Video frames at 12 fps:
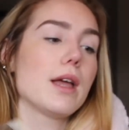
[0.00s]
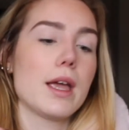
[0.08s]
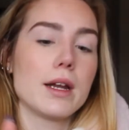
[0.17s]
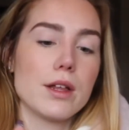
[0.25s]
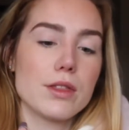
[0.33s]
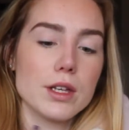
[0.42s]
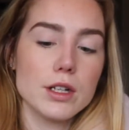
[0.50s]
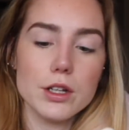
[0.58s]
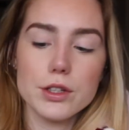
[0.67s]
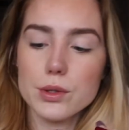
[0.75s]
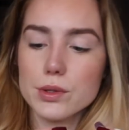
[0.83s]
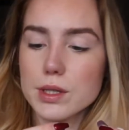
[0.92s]
And I think
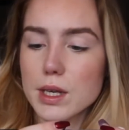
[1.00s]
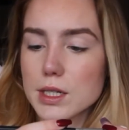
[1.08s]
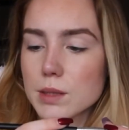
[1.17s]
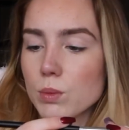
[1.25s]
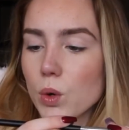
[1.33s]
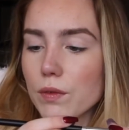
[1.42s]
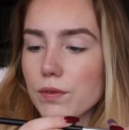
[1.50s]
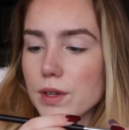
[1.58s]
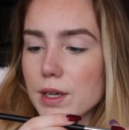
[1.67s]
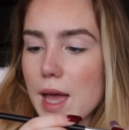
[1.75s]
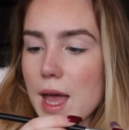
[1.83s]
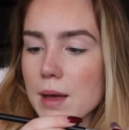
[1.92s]
I'll use this
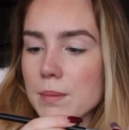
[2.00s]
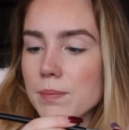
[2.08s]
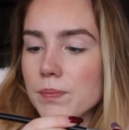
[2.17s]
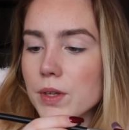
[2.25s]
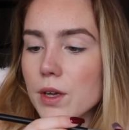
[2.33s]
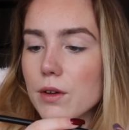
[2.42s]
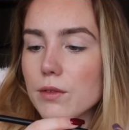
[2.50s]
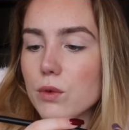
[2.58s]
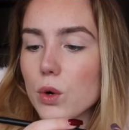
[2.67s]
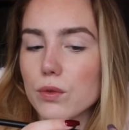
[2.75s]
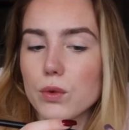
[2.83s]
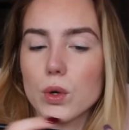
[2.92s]
Morphe
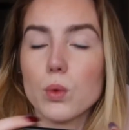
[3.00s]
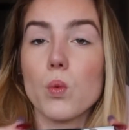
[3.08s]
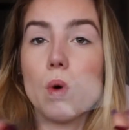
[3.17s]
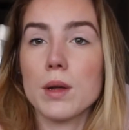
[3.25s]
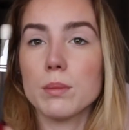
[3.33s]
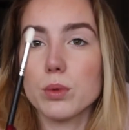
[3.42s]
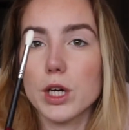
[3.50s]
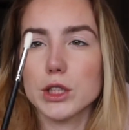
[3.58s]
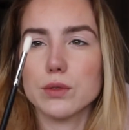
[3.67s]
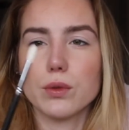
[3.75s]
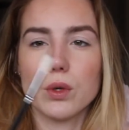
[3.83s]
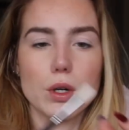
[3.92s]
M441
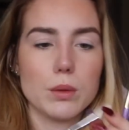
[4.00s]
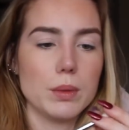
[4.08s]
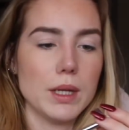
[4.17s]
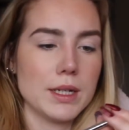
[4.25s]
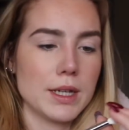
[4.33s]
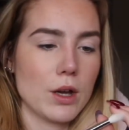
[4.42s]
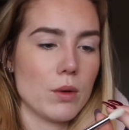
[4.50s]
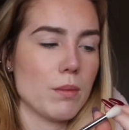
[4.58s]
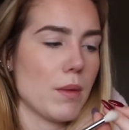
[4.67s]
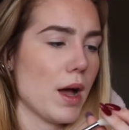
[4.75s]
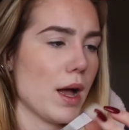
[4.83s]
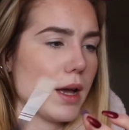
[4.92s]
brush for blending out
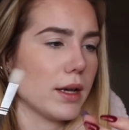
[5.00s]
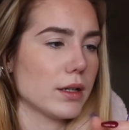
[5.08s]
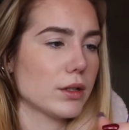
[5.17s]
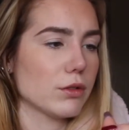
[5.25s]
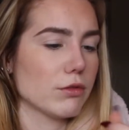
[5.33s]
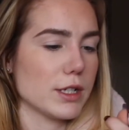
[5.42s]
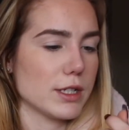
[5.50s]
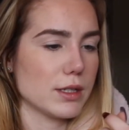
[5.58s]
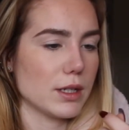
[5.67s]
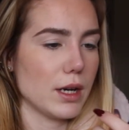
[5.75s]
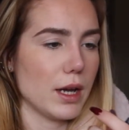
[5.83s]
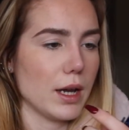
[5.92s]
my crease
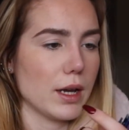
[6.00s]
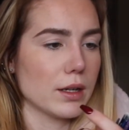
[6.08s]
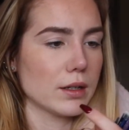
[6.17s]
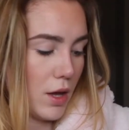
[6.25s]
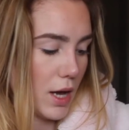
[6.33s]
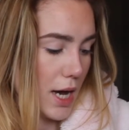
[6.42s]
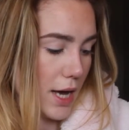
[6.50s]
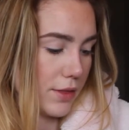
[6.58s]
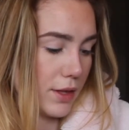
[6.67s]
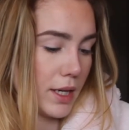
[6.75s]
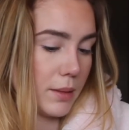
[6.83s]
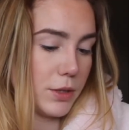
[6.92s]
today. I
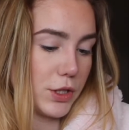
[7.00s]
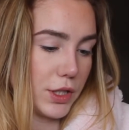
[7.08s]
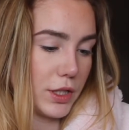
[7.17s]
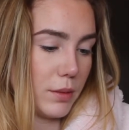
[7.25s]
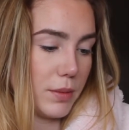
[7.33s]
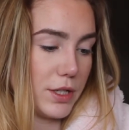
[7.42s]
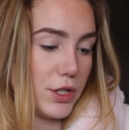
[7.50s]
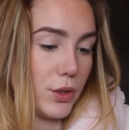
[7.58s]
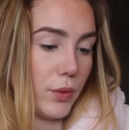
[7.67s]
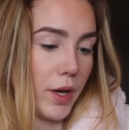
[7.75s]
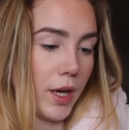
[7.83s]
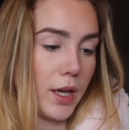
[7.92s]
think I'm just going to be
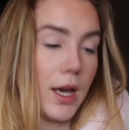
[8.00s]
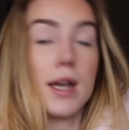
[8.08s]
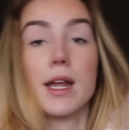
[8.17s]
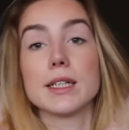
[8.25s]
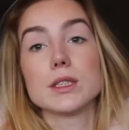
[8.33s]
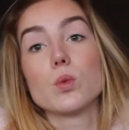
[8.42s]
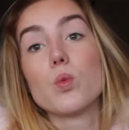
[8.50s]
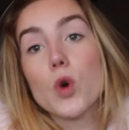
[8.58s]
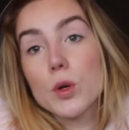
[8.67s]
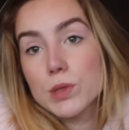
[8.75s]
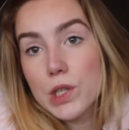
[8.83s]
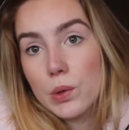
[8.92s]
doing a nice
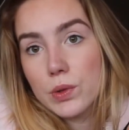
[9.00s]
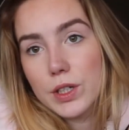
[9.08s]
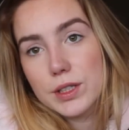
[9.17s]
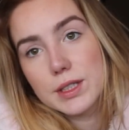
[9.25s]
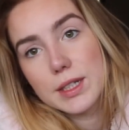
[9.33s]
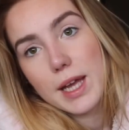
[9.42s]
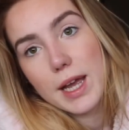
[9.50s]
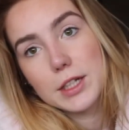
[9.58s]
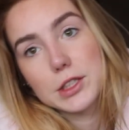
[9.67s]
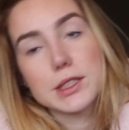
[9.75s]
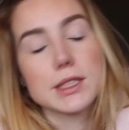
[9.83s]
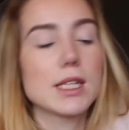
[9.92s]
warm tone look today
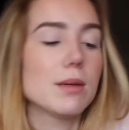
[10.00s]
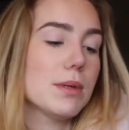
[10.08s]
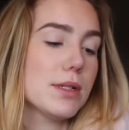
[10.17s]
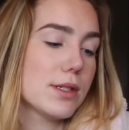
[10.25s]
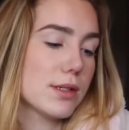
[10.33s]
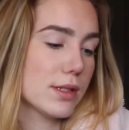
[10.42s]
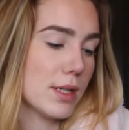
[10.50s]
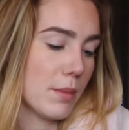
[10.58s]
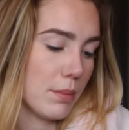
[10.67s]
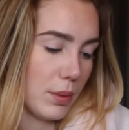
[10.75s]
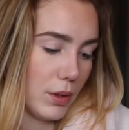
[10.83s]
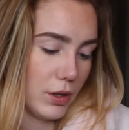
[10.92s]
just to keep it
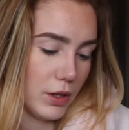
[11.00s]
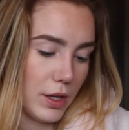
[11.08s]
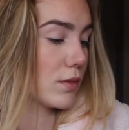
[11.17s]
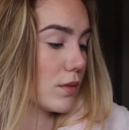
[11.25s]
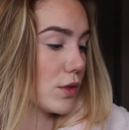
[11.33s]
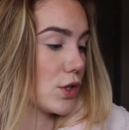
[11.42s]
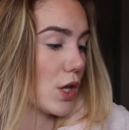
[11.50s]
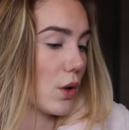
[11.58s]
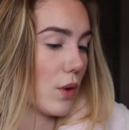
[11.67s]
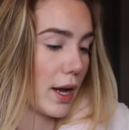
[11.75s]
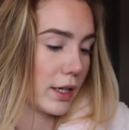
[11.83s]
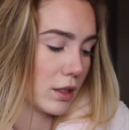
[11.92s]
simple.
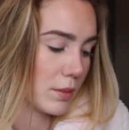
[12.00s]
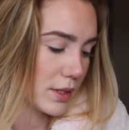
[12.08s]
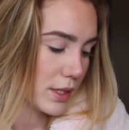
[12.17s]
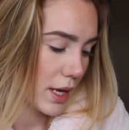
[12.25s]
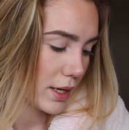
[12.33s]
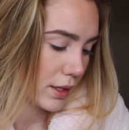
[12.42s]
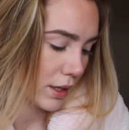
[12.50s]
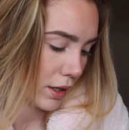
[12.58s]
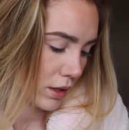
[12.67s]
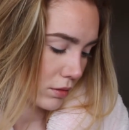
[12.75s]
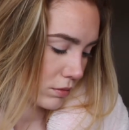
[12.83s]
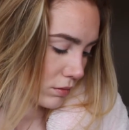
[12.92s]
So I'm going to be
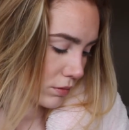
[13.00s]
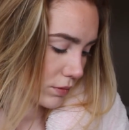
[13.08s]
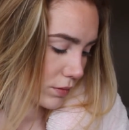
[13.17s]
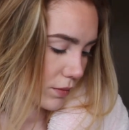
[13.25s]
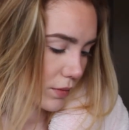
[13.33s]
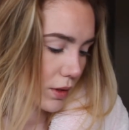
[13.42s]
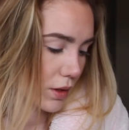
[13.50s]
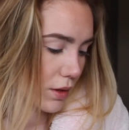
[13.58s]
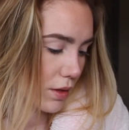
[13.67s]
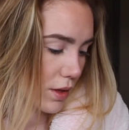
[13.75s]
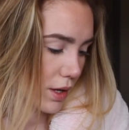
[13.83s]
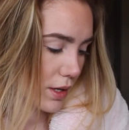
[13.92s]
taking
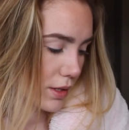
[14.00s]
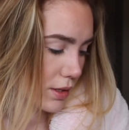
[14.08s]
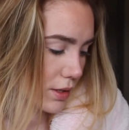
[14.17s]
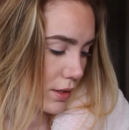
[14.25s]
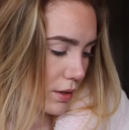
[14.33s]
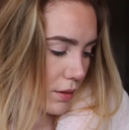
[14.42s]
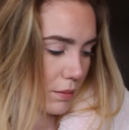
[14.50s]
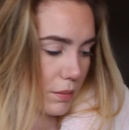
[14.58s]
this